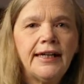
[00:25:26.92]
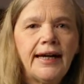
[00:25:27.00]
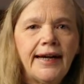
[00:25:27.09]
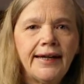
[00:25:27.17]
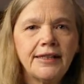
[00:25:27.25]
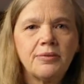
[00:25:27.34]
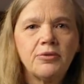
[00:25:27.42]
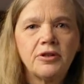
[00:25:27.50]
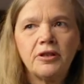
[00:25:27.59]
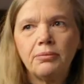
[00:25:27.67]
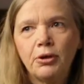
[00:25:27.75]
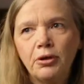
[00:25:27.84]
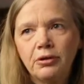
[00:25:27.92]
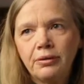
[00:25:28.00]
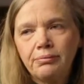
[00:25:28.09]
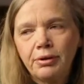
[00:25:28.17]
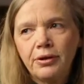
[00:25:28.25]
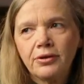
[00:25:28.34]
items in the
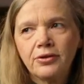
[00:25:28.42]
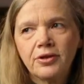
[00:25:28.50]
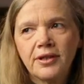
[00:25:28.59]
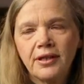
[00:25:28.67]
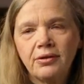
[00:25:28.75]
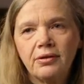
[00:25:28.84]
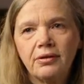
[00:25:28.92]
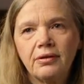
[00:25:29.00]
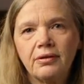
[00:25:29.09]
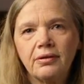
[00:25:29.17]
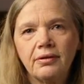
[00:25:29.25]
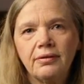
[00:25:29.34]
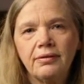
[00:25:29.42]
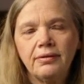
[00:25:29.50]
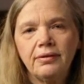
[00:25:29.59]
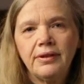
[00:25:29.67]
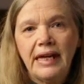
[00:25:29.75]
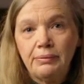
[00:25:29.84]
bargain box that are
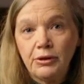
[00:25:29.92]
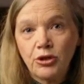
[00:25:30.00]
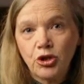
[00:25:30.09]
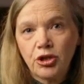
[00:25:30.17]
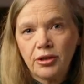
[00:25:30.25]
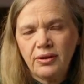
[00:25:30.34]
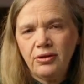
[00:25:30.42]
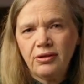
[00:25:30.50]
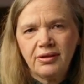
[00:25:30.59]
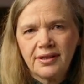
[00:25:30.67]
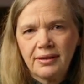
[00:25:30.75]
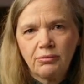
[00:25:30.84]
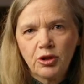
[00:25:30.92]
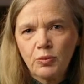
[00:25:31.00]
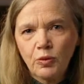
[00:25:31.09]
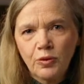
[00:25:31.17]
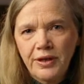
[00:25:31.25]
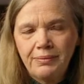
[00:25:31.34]
damaged, some
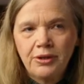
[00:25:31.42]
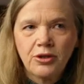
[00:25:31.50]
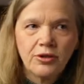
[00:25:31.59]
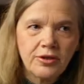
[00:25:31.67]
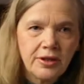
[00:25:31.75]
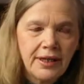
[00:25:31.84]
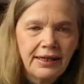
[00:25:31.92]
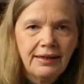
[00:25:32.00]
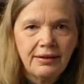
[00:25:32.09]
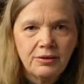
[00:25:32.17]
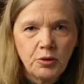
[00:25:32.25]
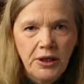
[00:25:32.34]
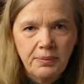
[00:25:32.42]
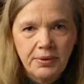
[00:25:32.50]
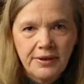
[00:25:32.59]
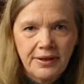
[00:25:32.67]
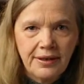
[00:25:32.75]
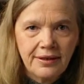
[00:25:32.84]
small damage, and so they get a
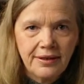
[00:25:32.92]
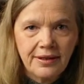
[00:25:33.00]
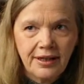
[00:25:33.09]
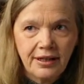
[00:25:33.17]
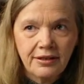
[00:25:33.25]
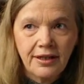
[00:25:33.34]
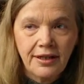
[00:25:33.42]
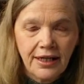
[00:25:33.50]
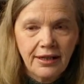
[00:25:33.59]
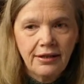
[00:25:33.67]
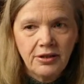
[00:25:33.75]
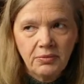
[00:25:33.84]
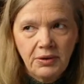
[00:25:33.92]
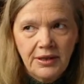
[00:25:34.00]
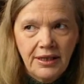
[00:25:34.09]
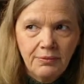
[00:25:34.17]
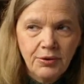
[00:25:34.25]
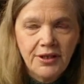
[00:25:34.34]
20% discount. And now there's going to
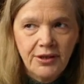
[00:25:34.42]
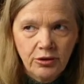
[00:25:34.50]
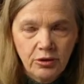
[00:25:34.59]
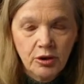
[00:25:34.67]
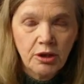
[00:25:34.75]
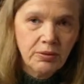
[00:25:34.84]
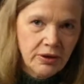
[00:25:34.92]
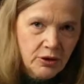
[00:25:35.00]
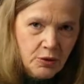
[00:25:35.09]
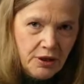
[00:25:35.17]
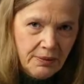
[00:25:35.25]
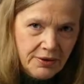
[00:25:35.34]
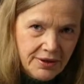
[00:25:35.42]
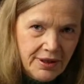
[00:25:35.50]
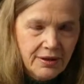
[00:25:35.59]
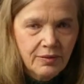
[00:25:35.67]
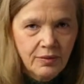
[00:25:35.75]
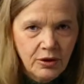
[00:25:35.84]
be 10% on top of the
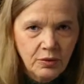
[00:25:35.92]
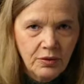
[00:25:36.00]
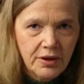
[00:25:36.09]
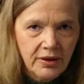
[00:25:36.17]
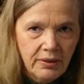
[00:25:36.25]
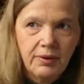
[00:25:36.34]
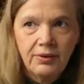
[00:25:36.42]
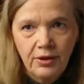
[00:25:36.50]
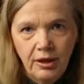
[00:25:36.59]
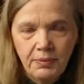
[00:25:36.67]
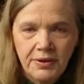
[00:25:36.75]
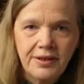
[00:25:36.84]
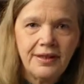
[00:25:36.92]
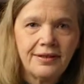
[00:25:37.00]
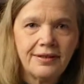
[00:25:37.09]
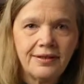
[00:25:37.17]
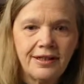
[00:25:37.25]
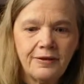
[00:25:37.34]
20%, which will give them a 30%
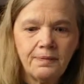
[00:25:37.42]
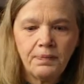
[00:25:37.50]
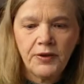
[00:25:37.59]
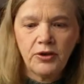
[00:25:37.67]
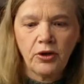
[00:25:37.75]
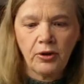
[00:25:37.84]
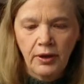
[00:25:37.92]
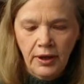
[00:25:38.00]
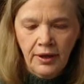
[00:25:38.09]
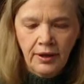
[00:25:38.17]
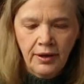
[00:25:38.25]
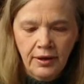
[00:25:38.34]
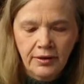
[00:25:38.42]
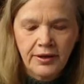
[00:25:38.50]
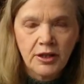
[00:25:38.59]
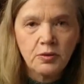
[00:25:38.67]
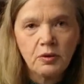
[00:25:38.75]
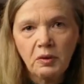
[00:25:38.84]
discount. So
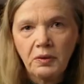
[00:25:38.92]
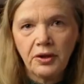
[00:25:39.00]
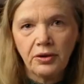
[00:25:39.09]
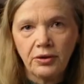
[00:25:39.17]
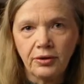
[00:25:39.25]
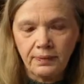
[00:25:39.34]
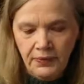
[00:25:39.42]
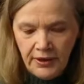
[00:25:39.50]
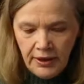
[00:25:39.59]
that's what we want to do.